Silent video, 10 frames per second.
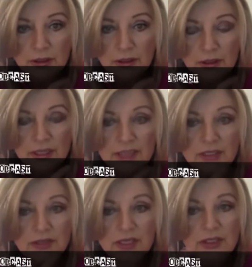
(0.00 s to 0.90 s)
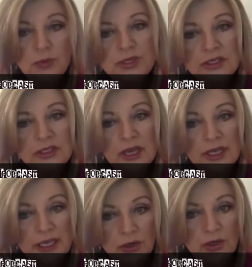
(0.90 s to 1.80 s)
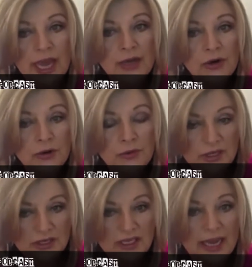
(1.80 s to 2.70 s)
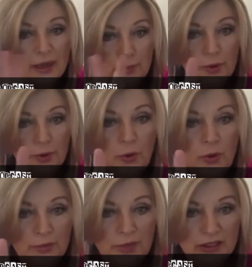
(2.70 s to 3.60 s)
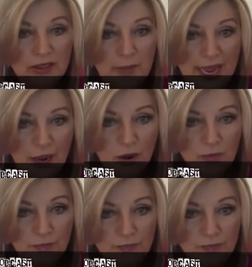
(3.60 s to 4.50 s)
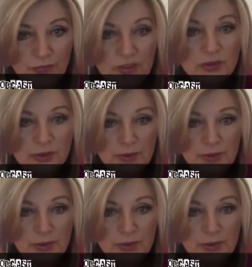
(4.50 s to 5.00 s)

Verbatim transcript: This this was a year later, the second appointment to Mayo. This was yeah.